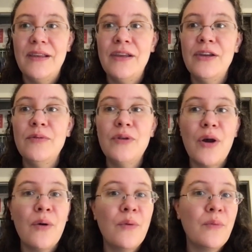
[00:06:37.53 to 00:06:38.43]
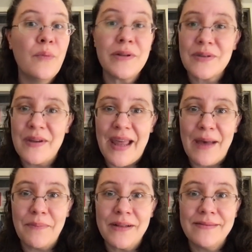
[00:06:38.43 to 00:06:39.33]
You know what's going to
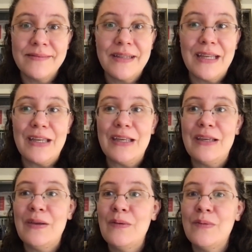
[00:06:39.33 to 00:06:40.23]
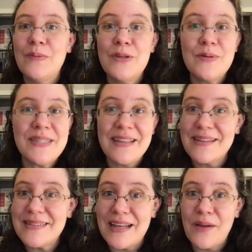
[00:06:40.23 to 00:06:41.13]
happen. You, you see
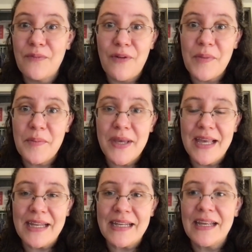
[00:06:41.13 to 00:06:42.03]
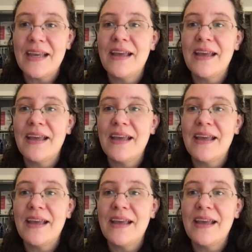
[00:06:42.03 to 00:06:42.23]
the setup from the beginning.